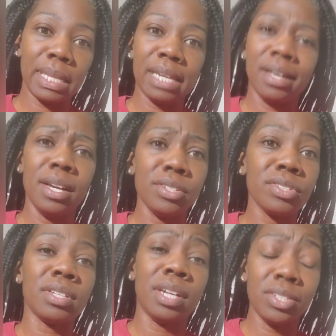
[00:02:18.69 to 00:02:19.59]
like
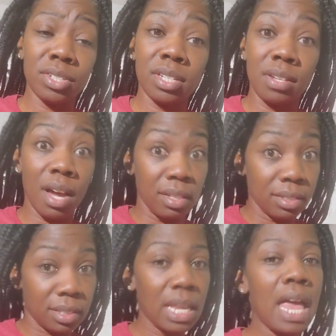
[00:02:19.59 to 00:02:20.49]
hundreds and hundreds of
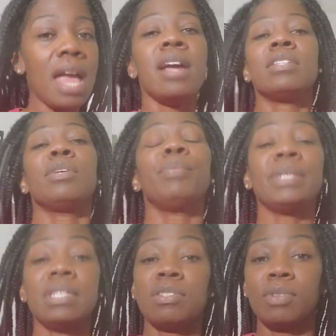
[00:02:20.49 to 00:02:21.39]
dollars to put
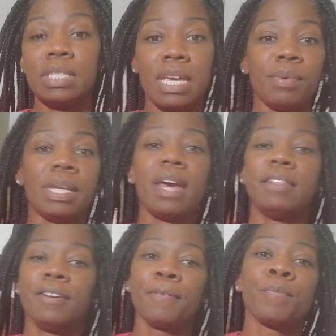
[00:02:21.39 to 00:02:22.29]
this on table
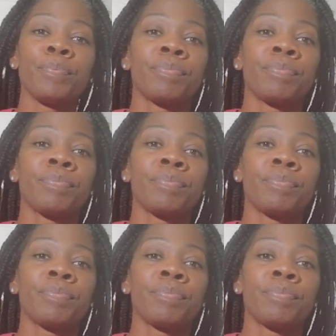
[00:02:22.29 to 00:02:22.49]
together.